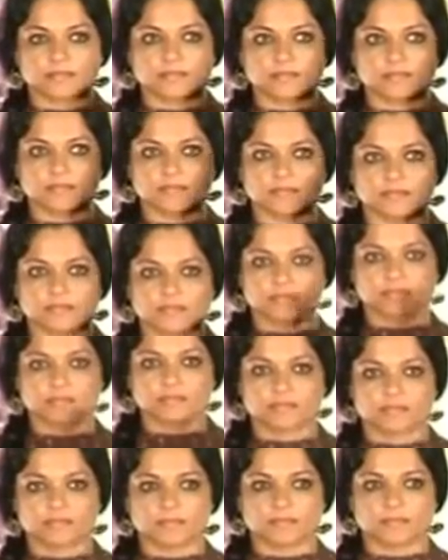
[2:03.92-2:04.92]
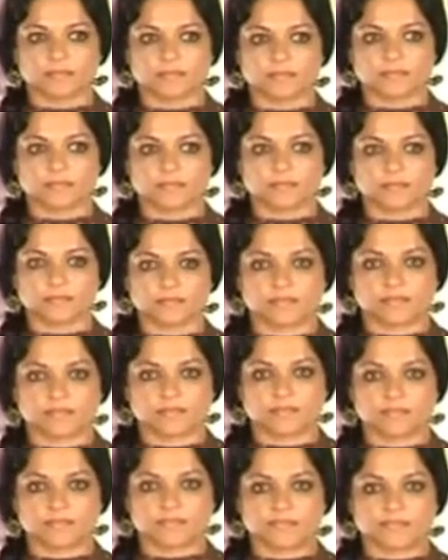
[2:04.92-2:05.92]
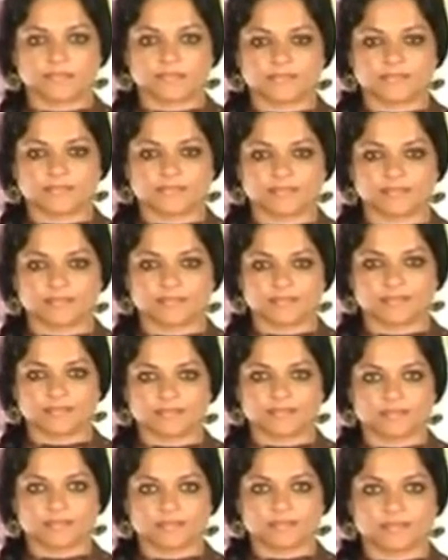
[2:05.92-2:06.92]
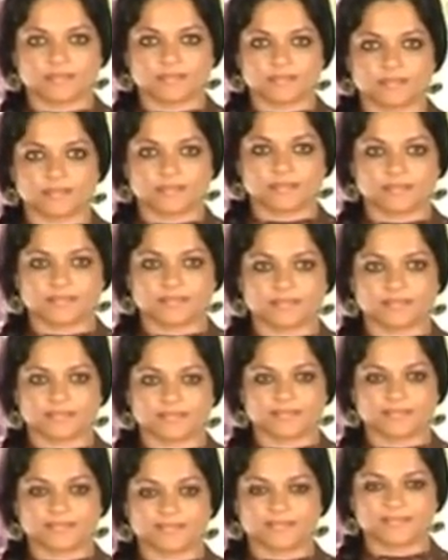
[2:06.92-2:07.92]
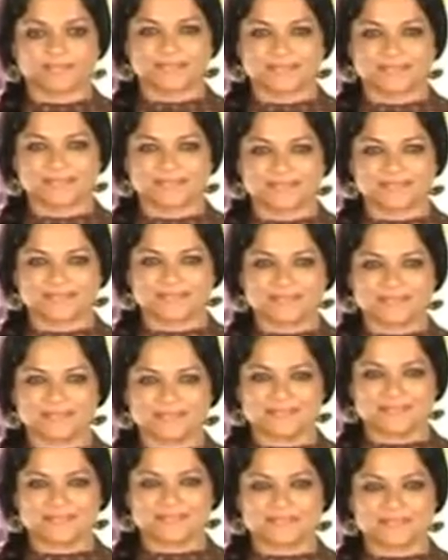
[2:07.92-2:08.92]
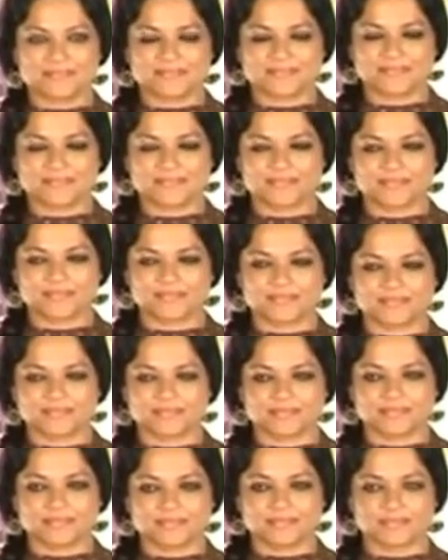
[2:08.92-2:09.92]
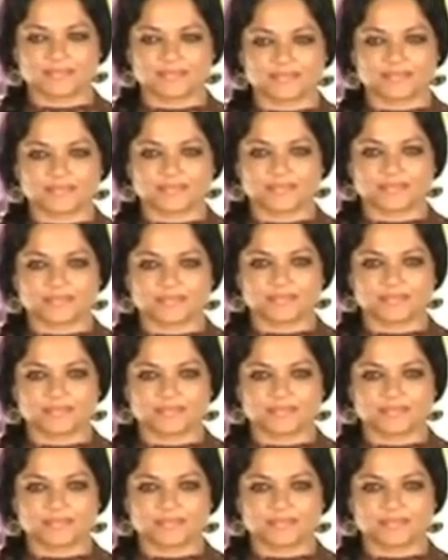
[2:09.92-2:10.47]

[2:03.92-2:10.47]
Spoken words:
(not speaking)